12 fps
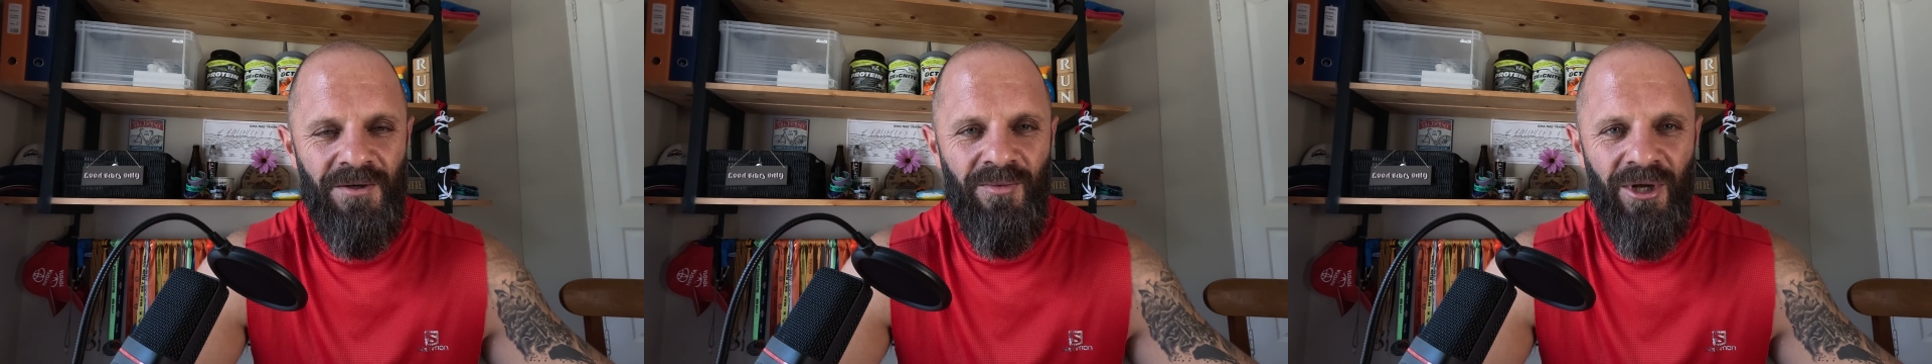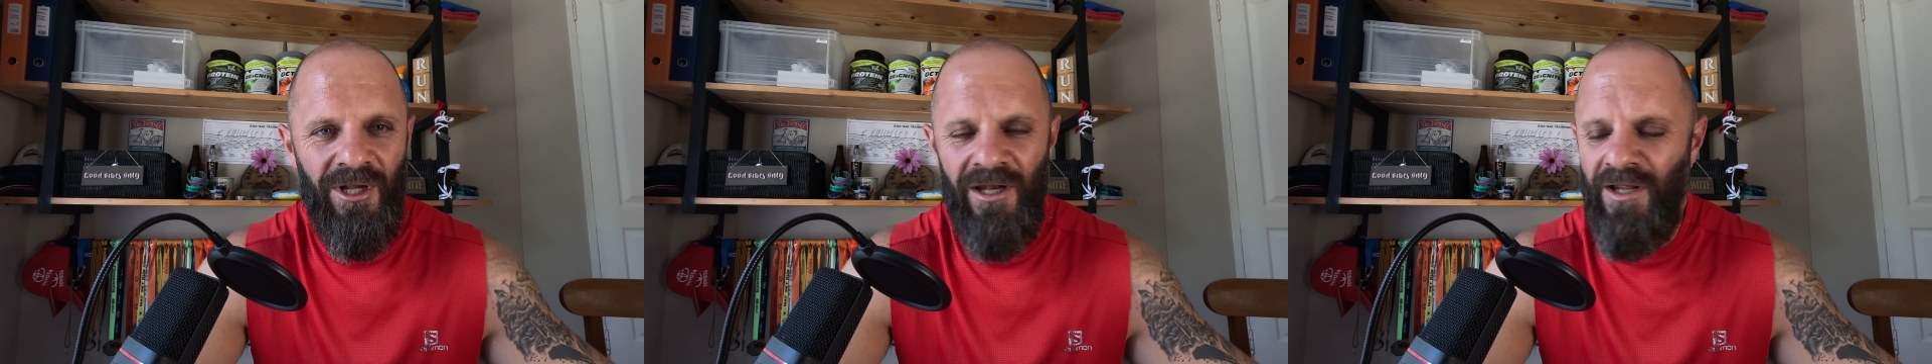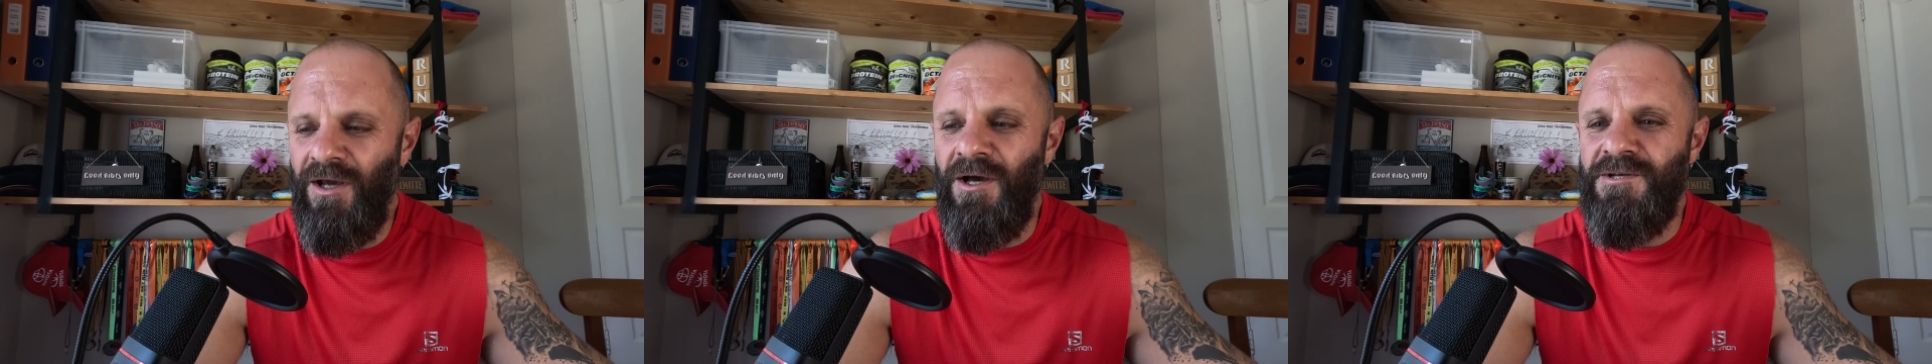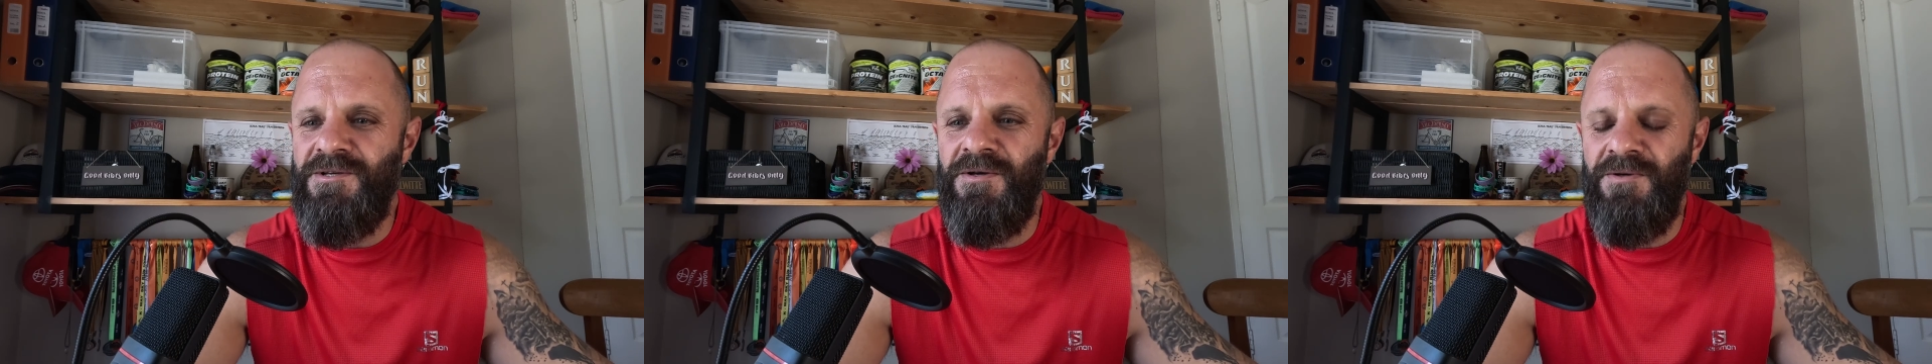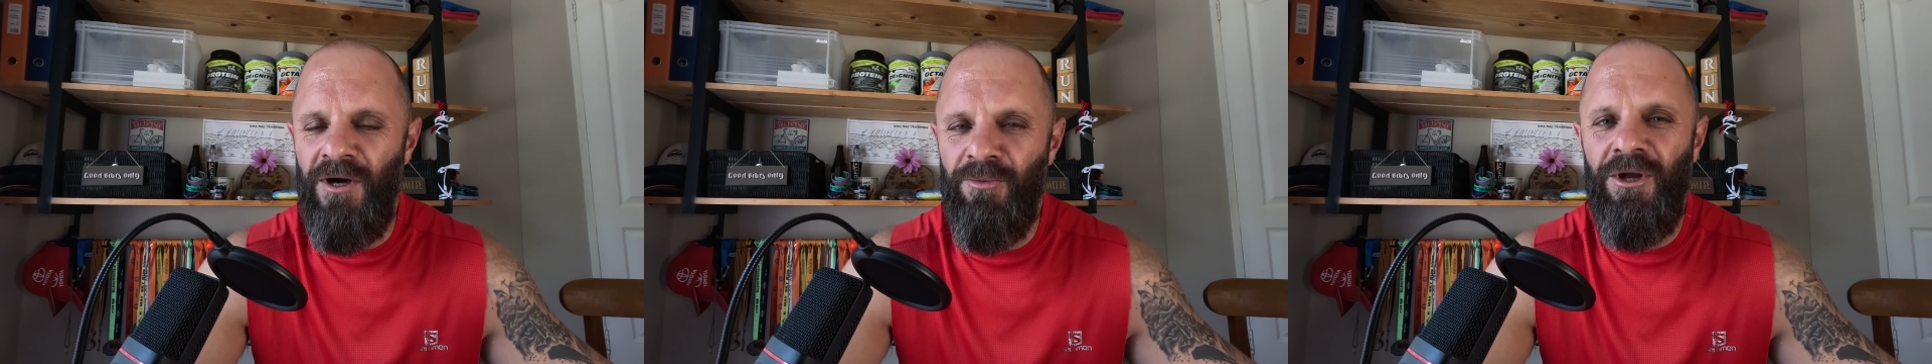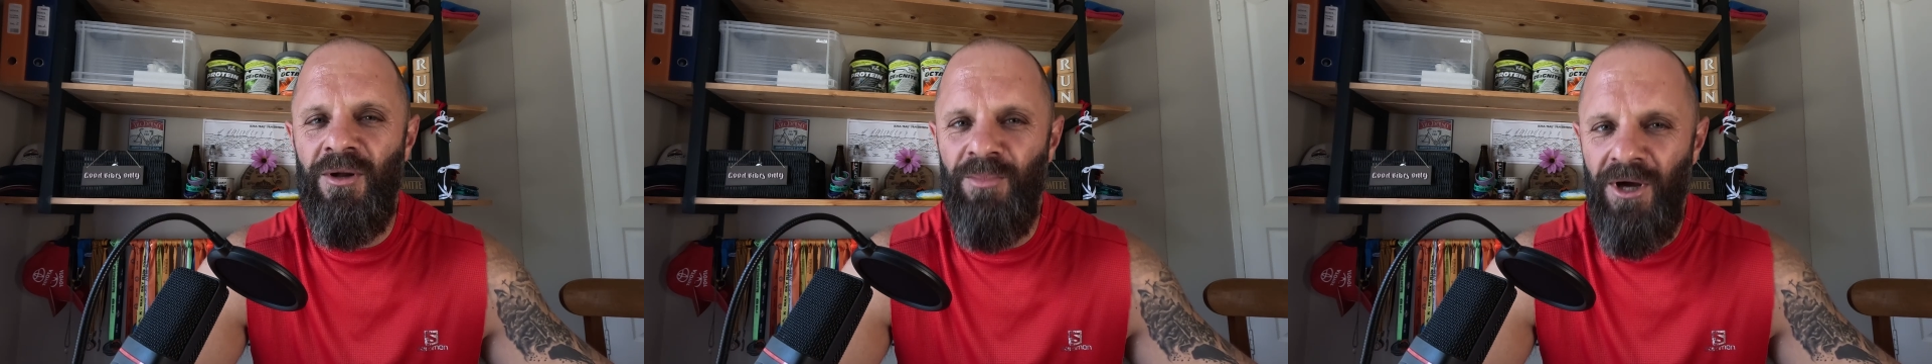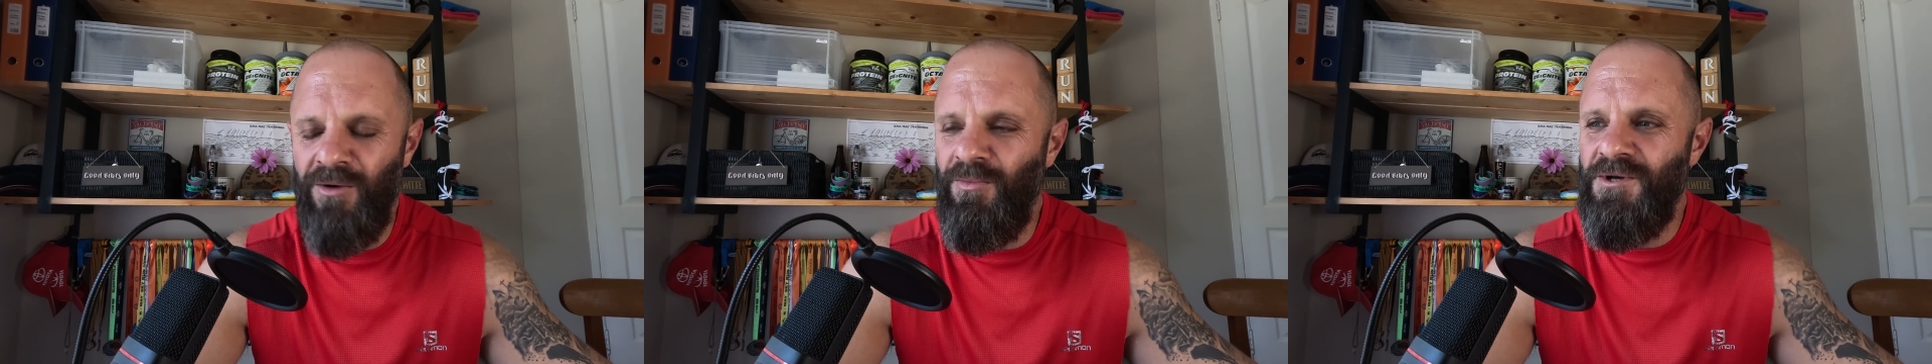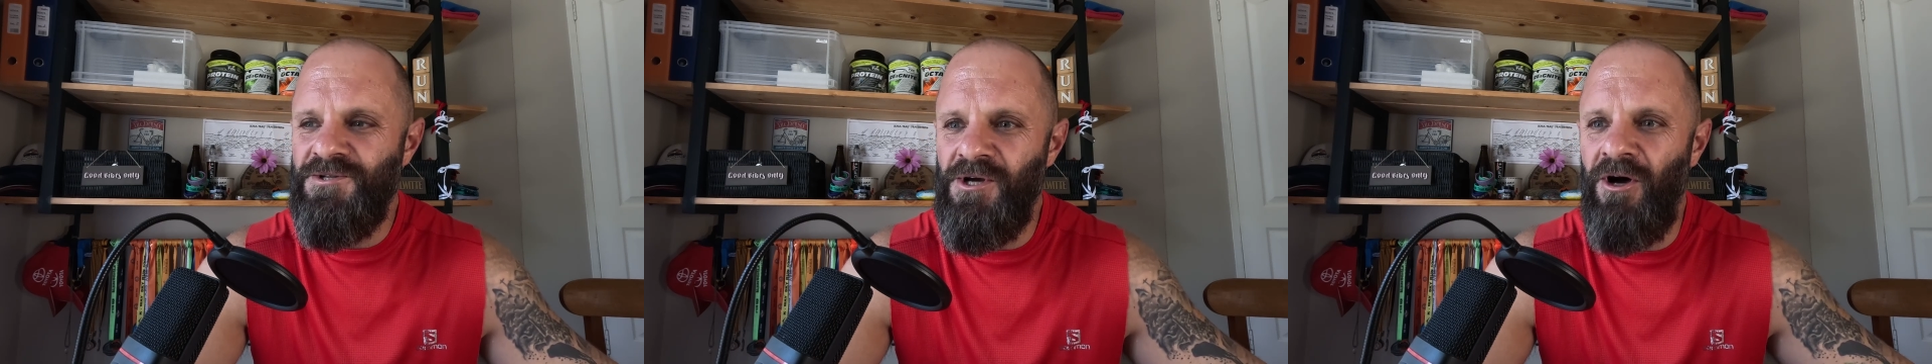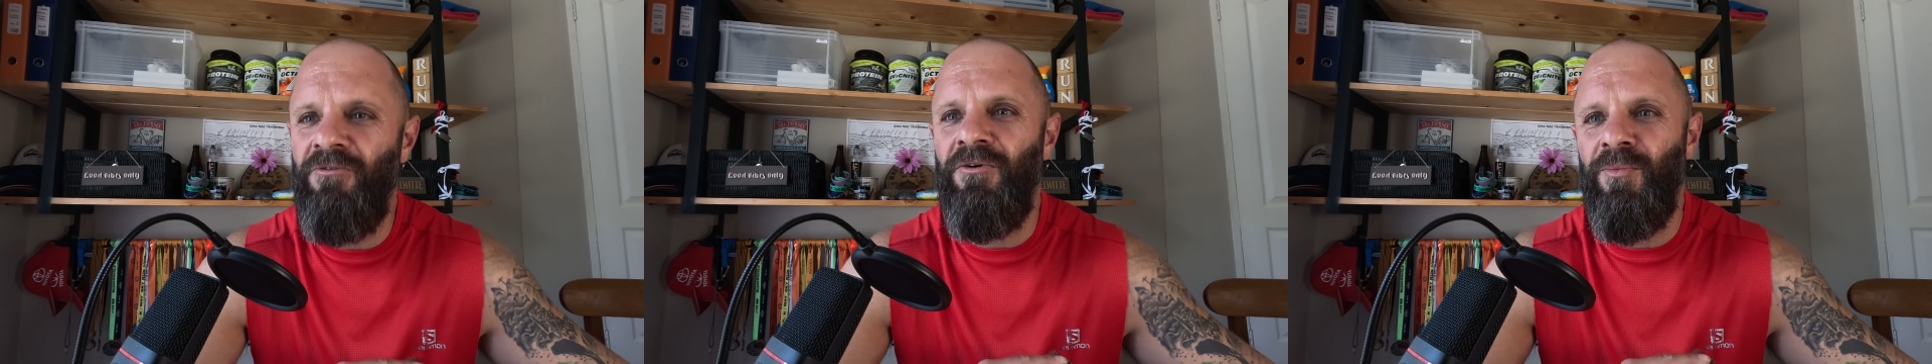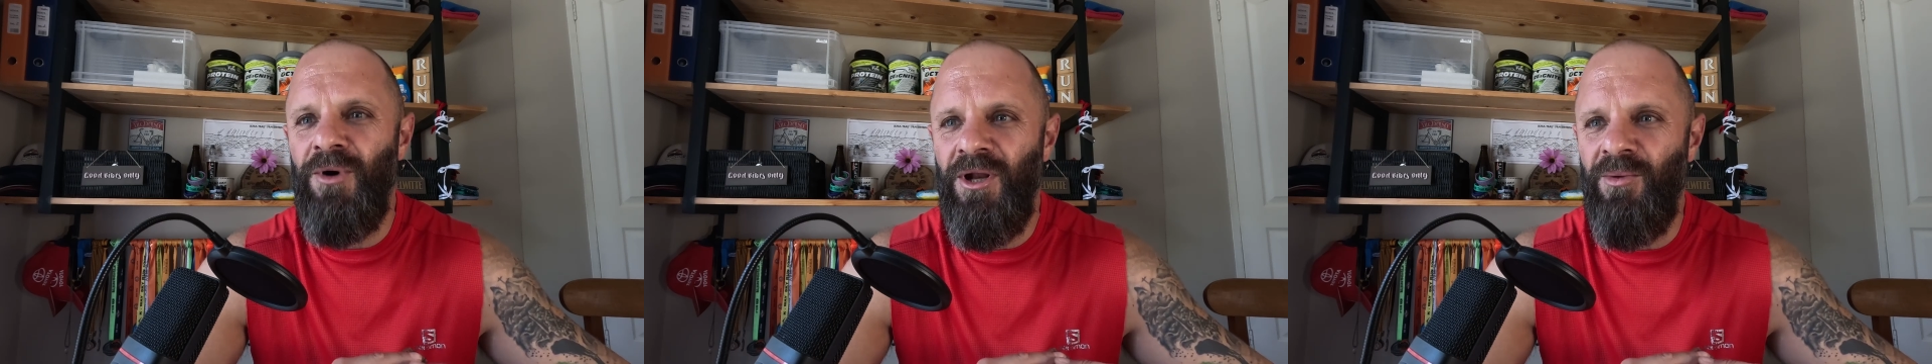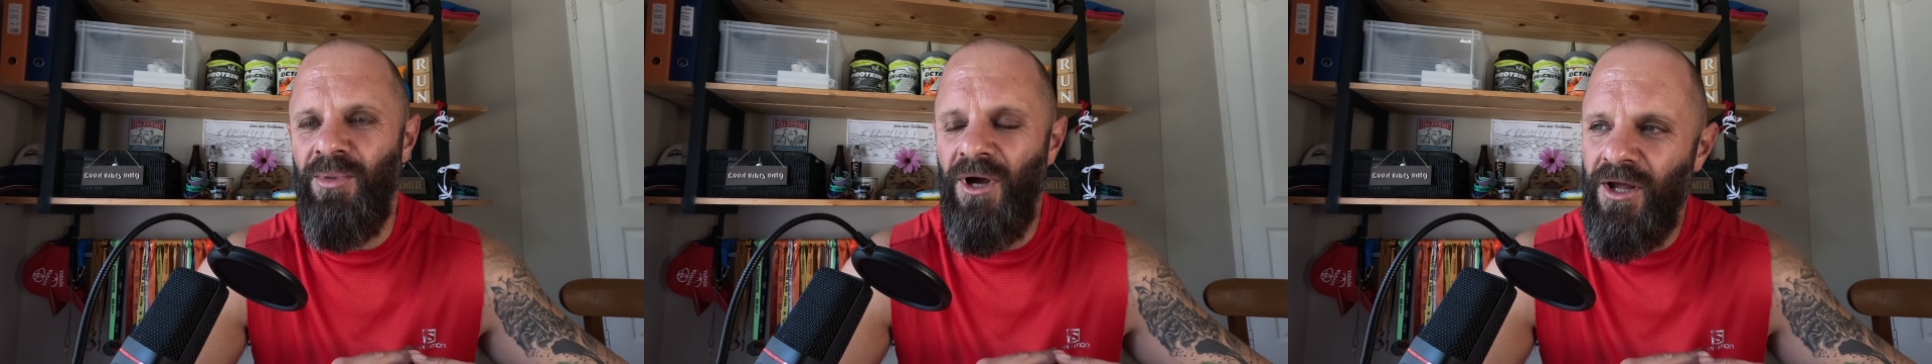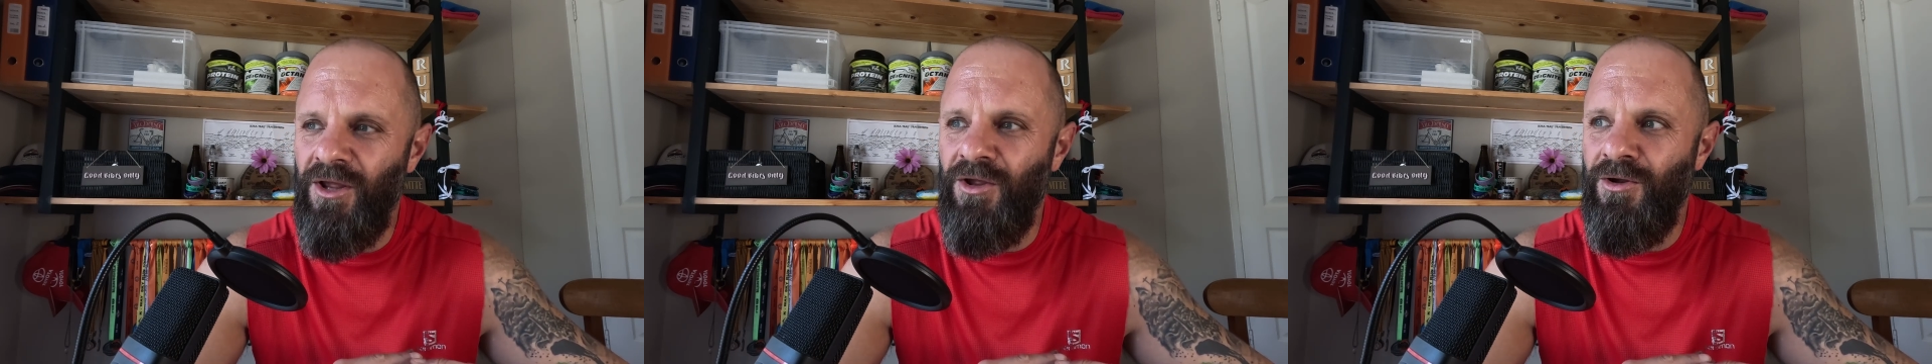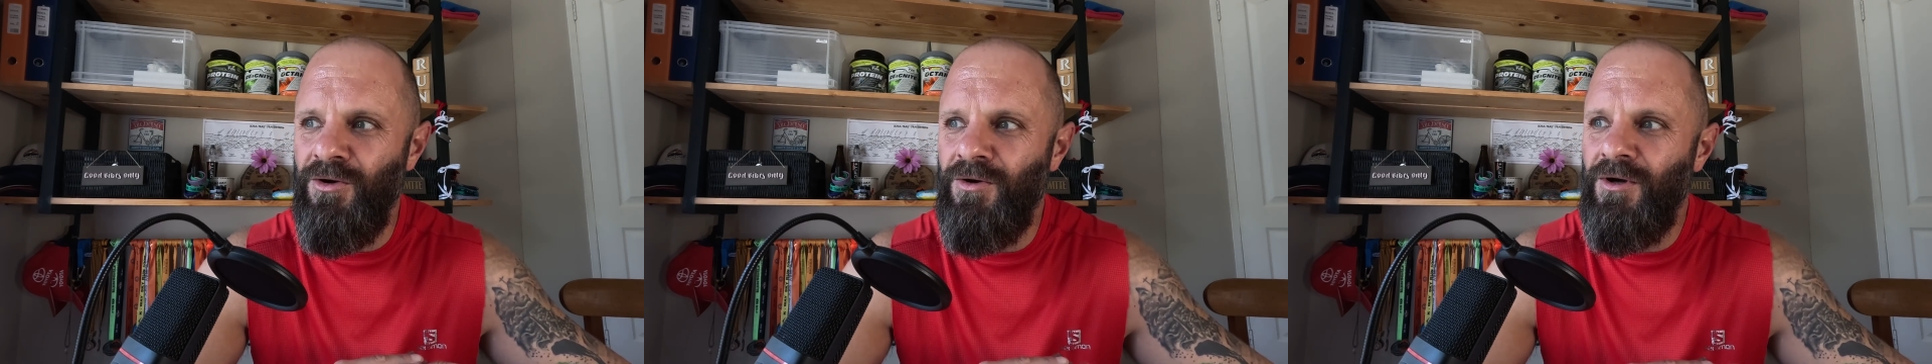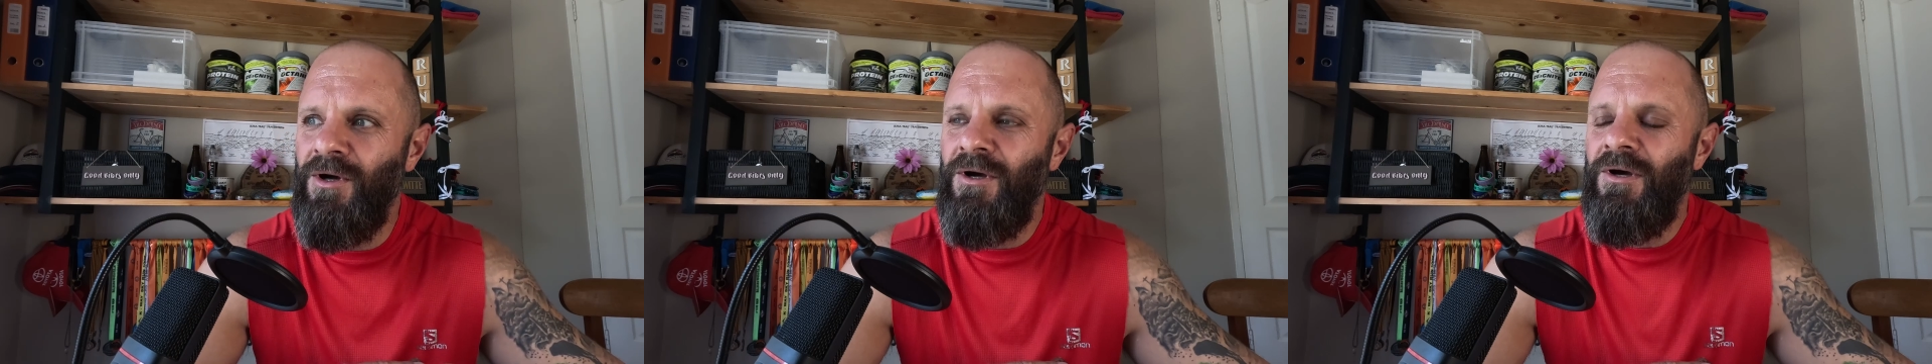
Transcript: But in any case, I'm going to back myself, I'm going to back you,